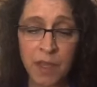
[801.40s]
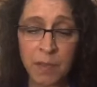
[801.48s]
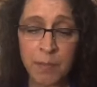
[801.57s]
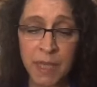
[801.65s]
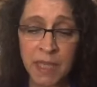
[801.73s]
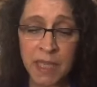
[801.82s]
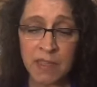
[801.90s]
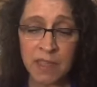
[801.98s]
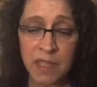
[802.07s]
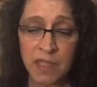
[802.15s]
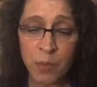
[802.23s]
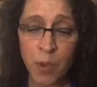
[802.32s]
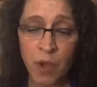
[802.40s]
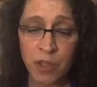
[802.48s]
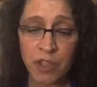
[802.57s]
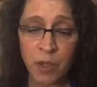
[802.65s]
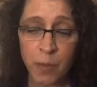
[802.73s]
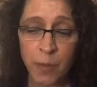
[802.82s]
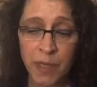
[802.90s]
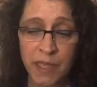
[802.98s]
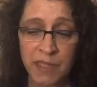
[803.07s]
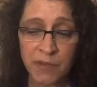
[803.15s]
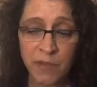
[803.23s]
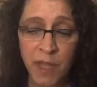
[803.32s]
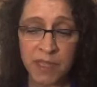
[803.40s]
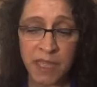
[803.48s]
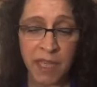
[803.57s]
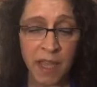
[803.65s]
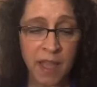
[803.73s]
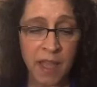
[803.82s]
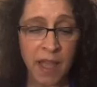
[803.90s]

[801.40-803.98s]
Mickey's in his workshop and it's flooding